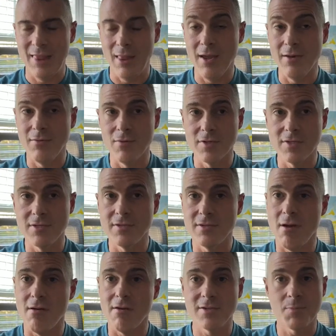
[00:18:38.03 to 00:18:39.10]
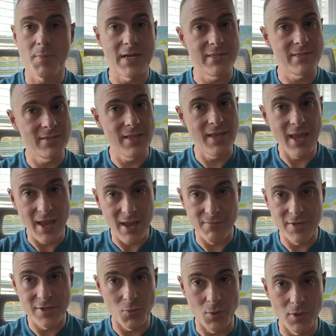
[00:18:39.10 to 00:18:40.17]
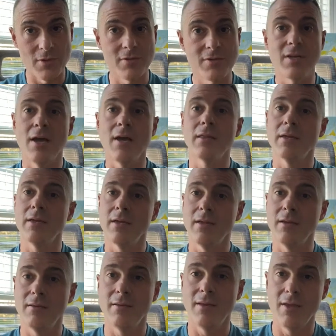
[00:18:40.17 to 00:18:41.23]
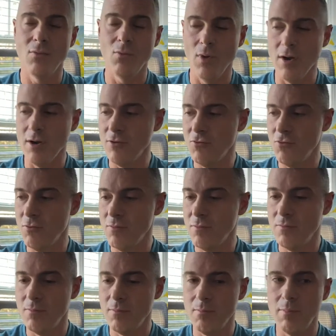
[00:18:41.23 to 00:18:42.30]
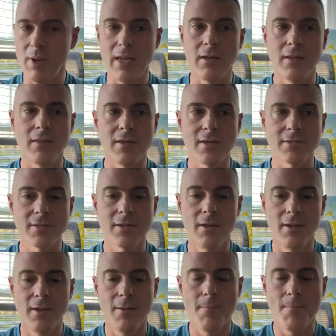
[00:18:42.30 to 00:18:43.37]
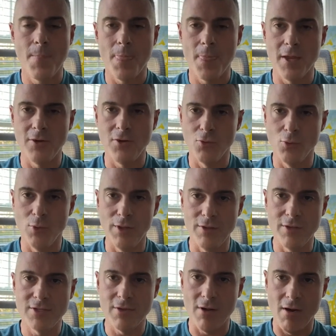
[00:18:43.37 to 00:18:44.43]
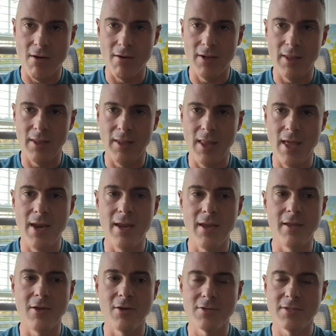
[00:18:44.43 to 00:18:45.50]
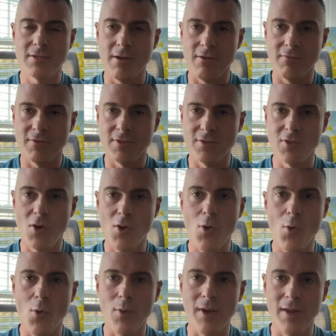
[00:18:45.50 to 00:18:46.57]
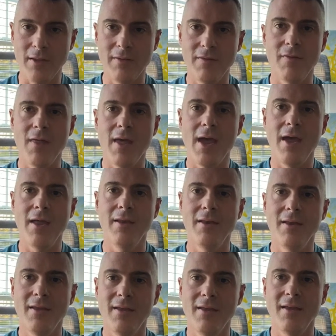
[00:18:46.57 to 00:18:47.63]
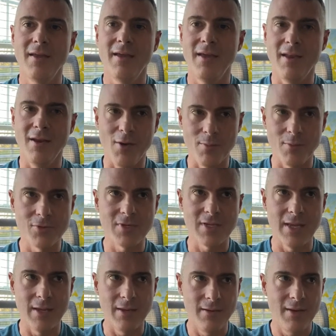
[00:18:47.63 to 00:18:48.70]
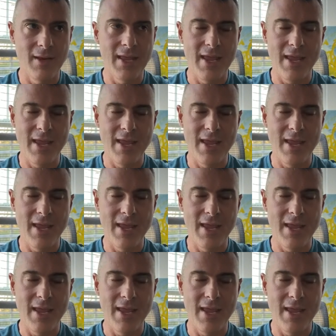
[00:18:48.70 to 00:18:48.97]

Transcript: light versus dark spots on the canvas where there's nothing and where you've painted things. And you really start letting yourself zone into that and almost get